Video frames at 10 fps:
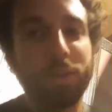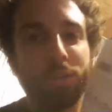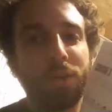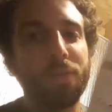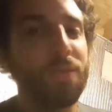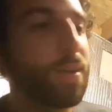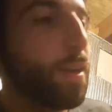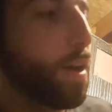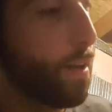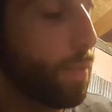So
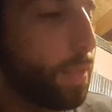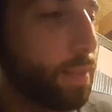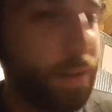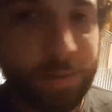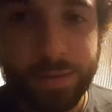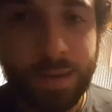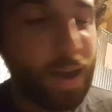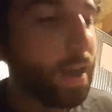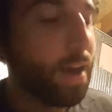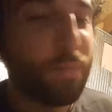yeah,
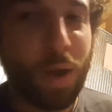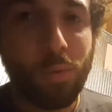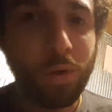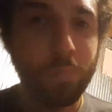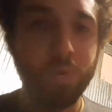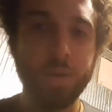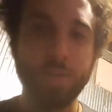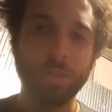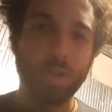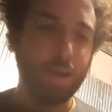I have my work pretty
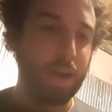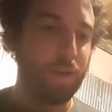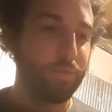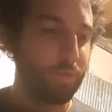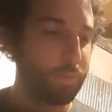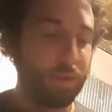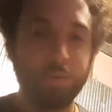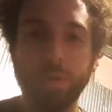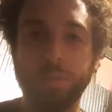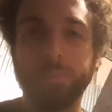much cut out for me
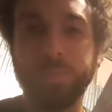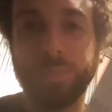with